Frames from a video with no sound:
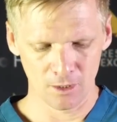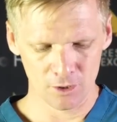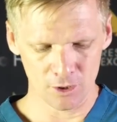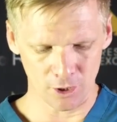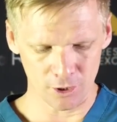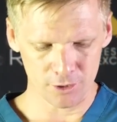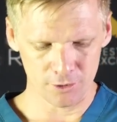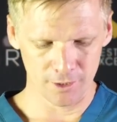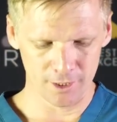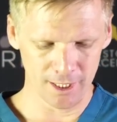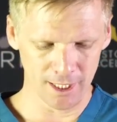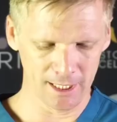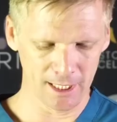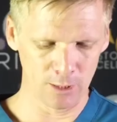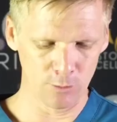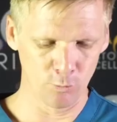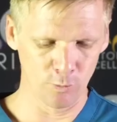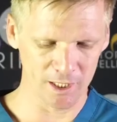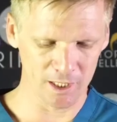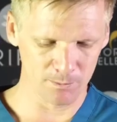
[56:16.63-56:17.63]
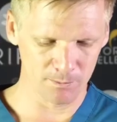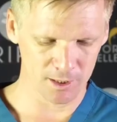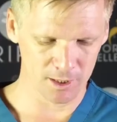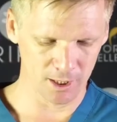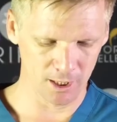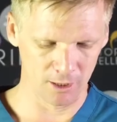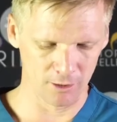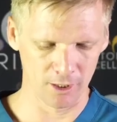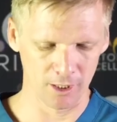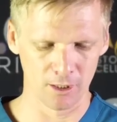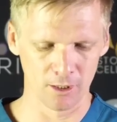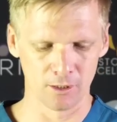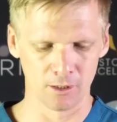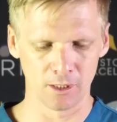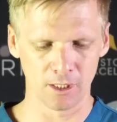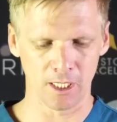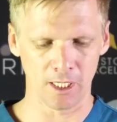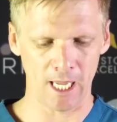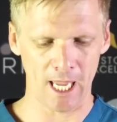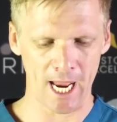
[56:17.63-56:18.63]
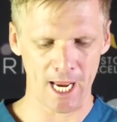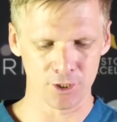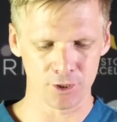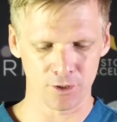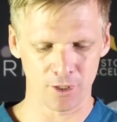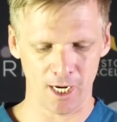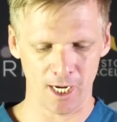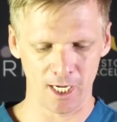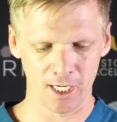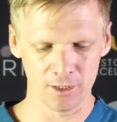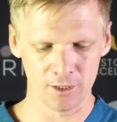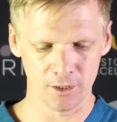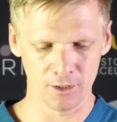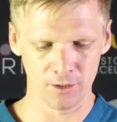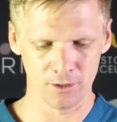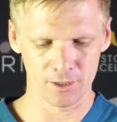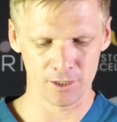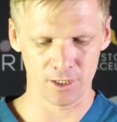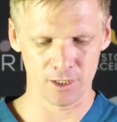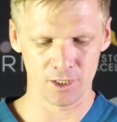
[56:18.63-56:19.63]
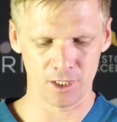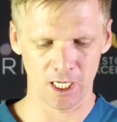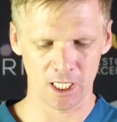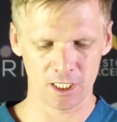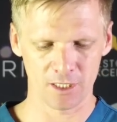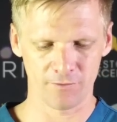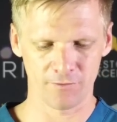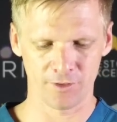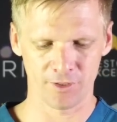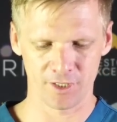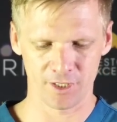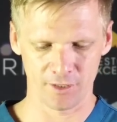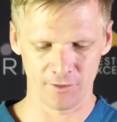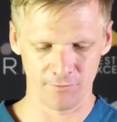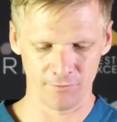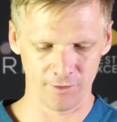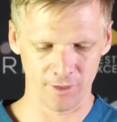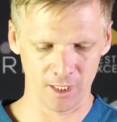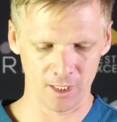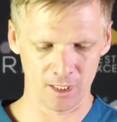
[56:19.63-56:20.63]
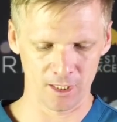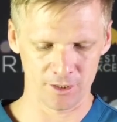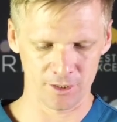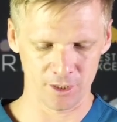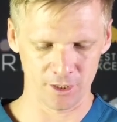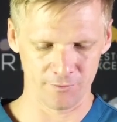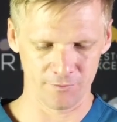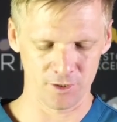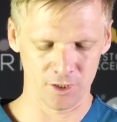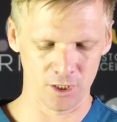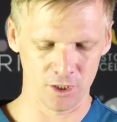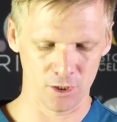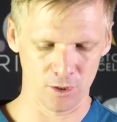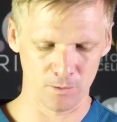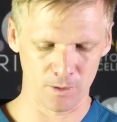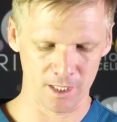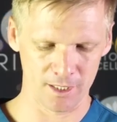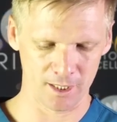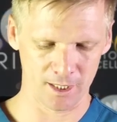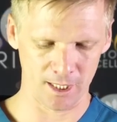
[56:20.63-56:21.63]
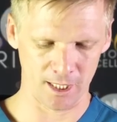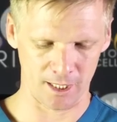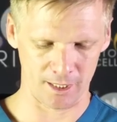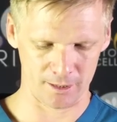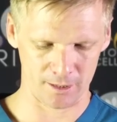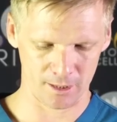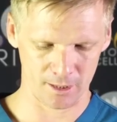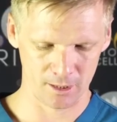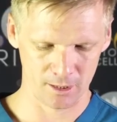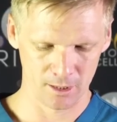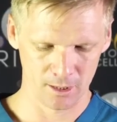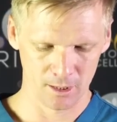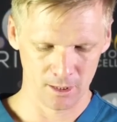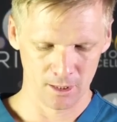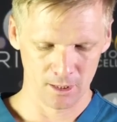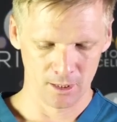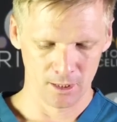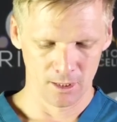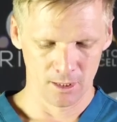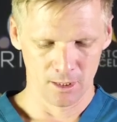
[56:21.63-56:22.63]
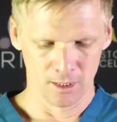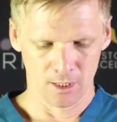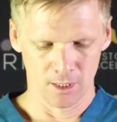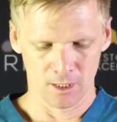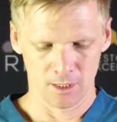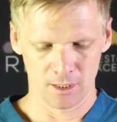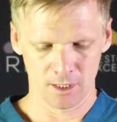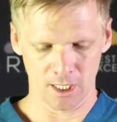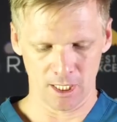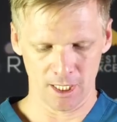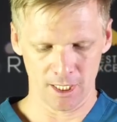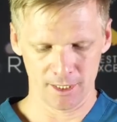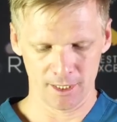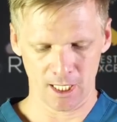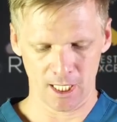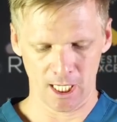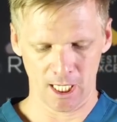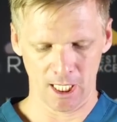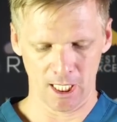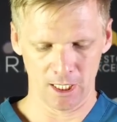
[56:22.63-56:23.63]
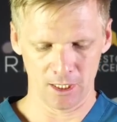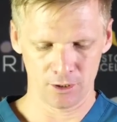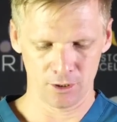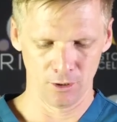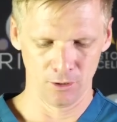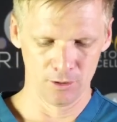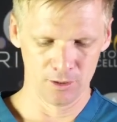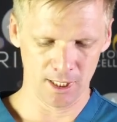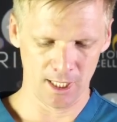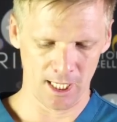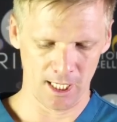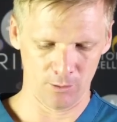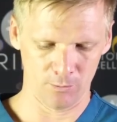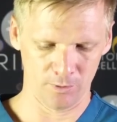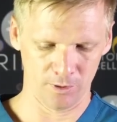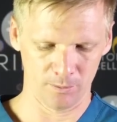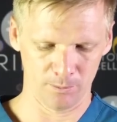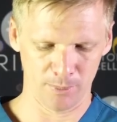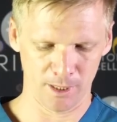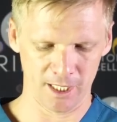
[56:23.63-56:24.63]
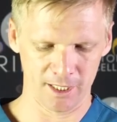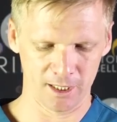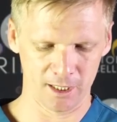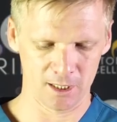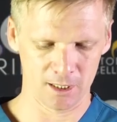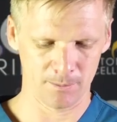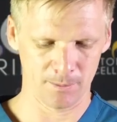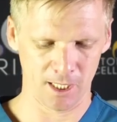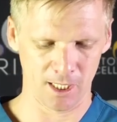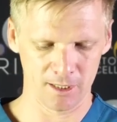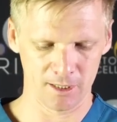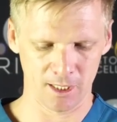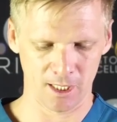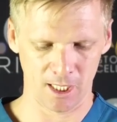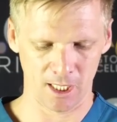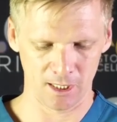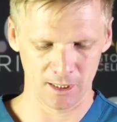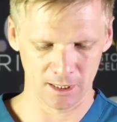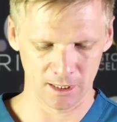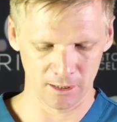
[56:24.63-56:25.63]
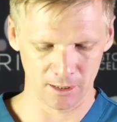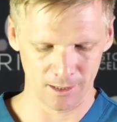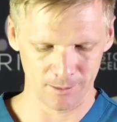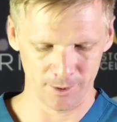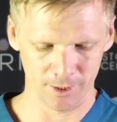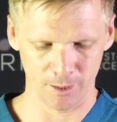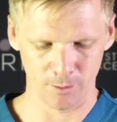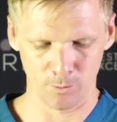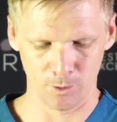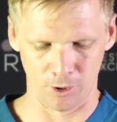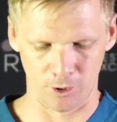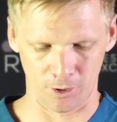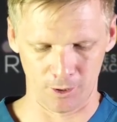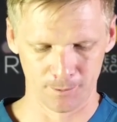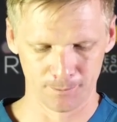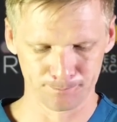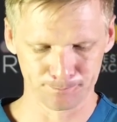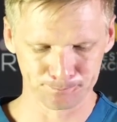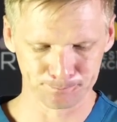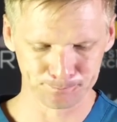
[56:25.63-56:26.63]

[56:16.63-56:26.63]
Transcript: Dr. Aditi, which material and tray do you suggest for severe soft tissue undercuts? Does a 2-take with putty, spacer, and then light body work?